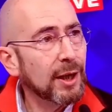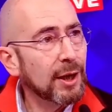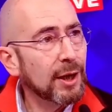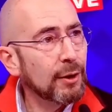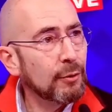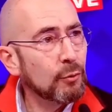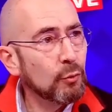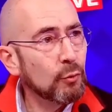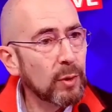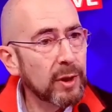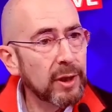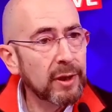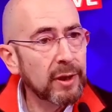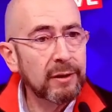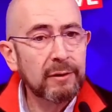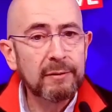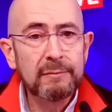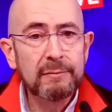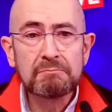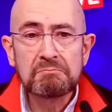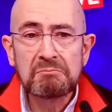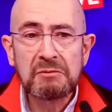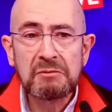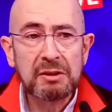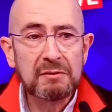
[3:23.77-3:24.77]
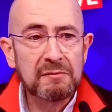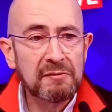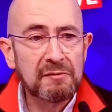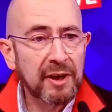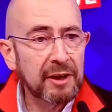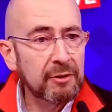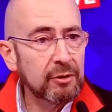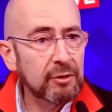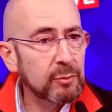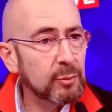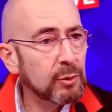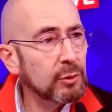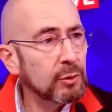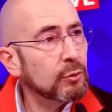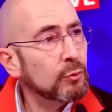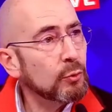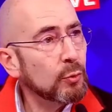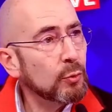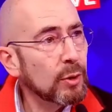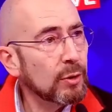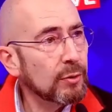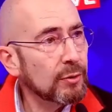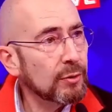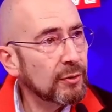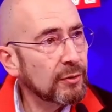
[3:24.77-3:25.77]
where environment
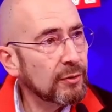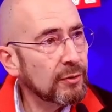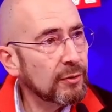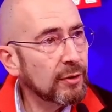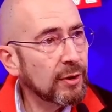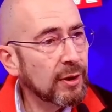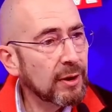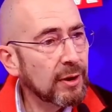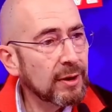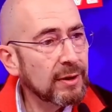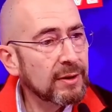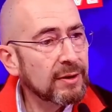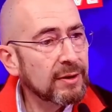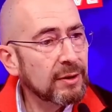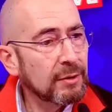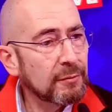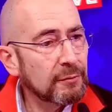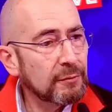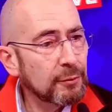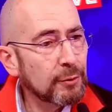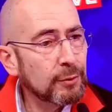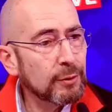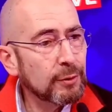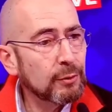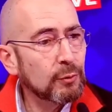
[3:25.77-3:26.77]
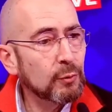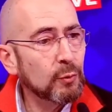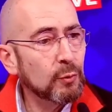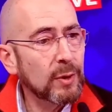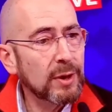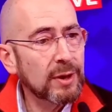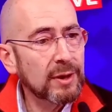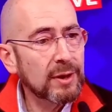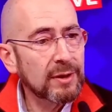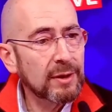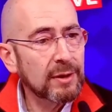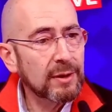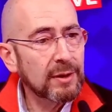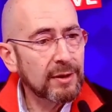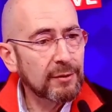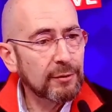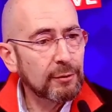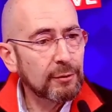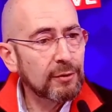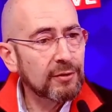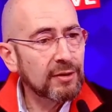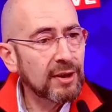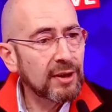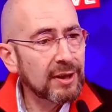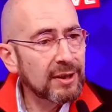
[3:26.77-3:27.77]
was different, when
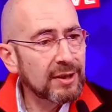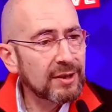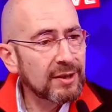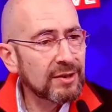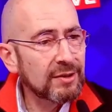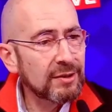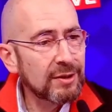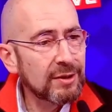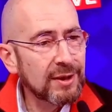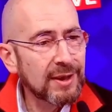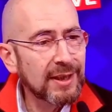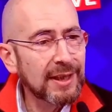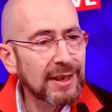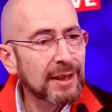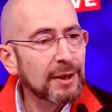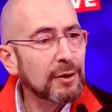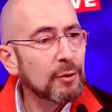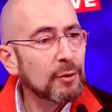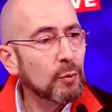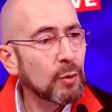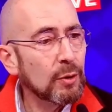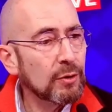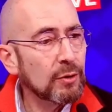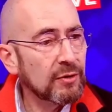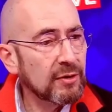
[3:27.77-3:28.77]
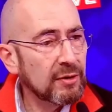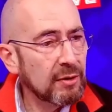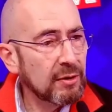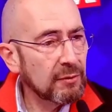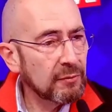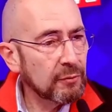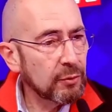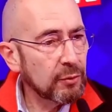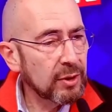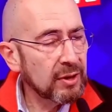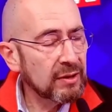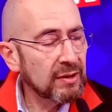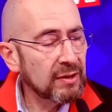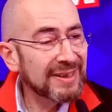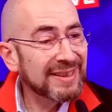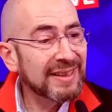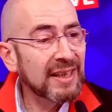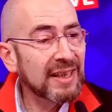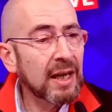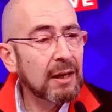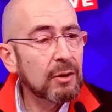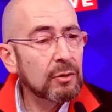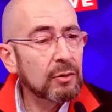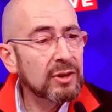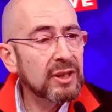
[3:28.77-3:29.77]
society was different,
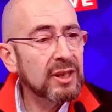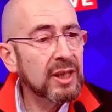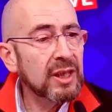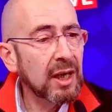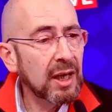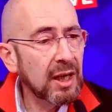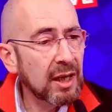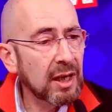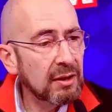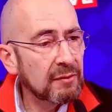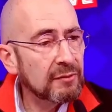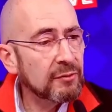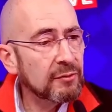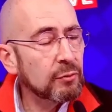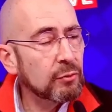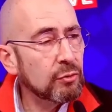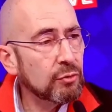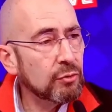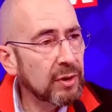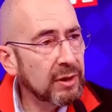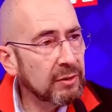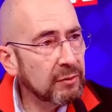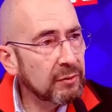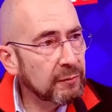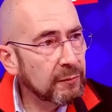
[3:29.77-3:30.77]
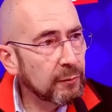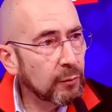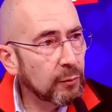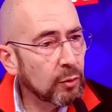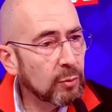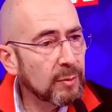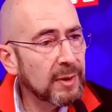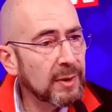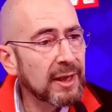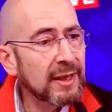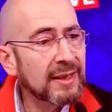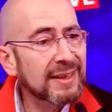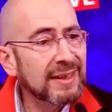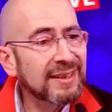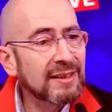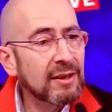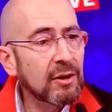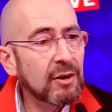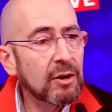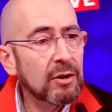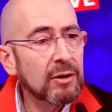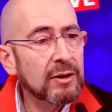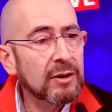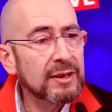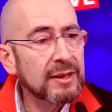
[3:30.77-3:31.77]
now they have to transform, and they
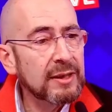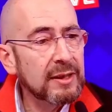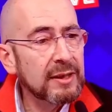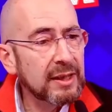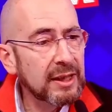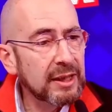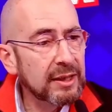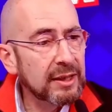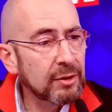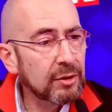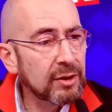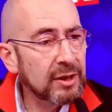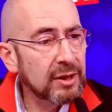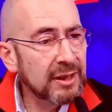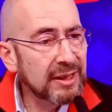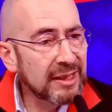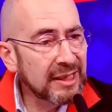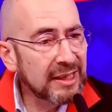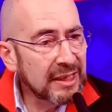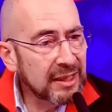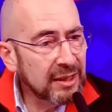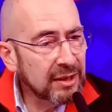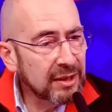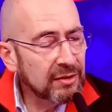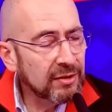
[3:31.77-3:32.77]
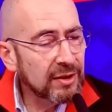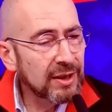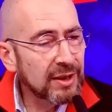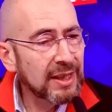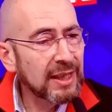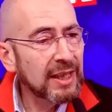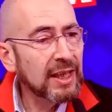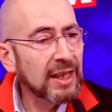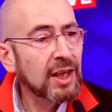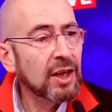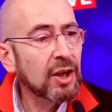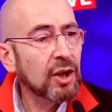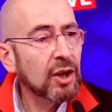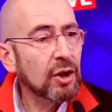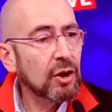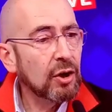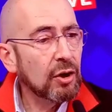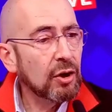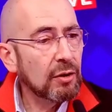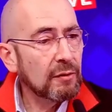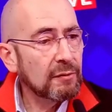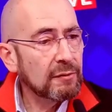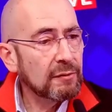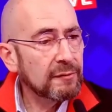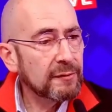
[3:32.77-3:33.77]
are in need
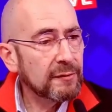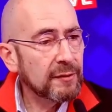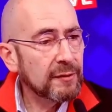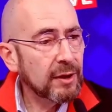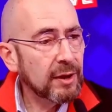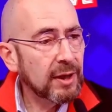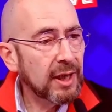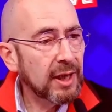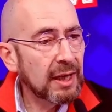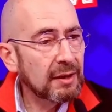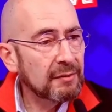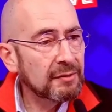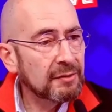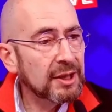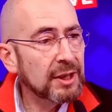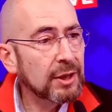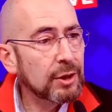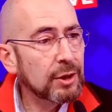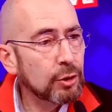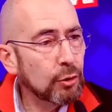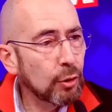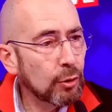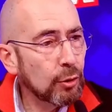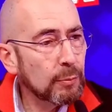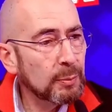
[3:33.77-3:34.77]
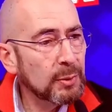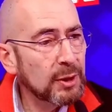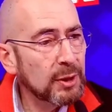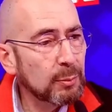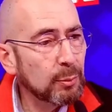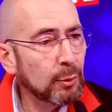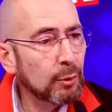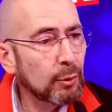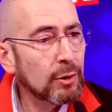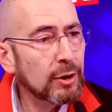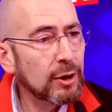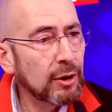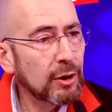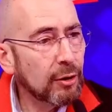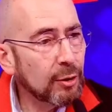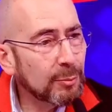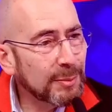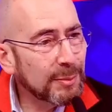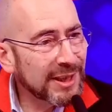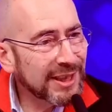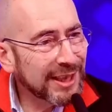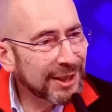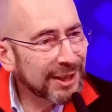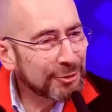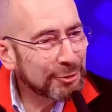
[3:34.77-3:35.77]
of having young people, young
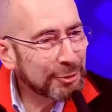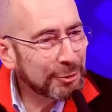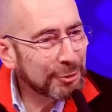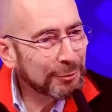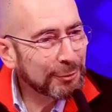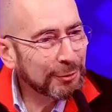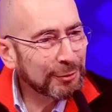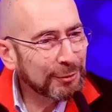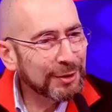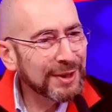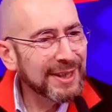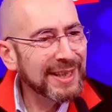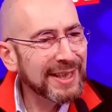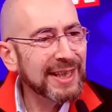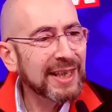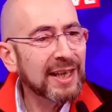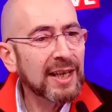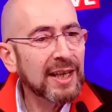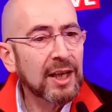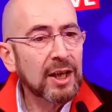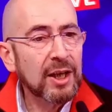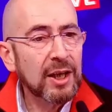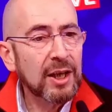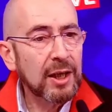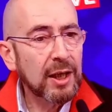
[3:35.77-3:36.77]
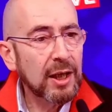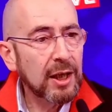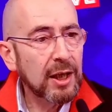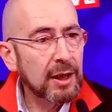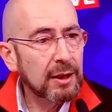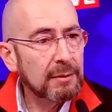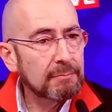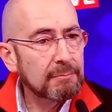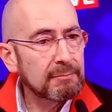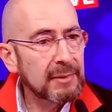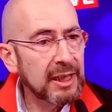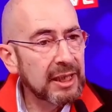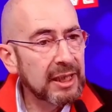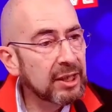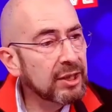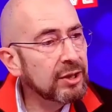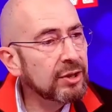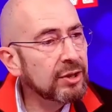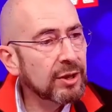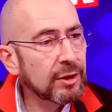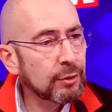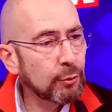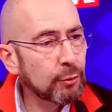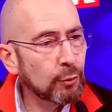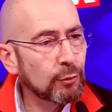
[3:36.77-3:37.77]
managers
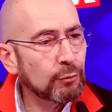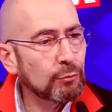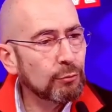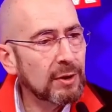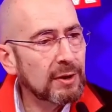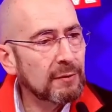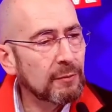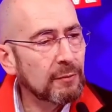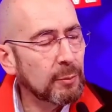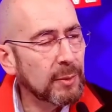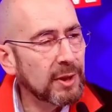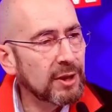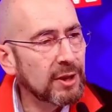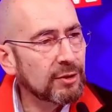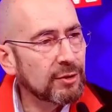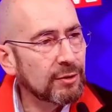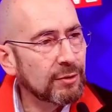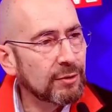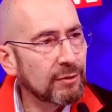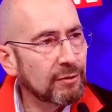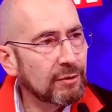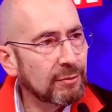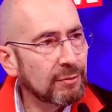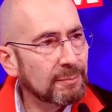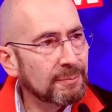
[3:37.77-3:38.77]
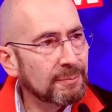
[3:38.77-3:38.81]
leading those transformations.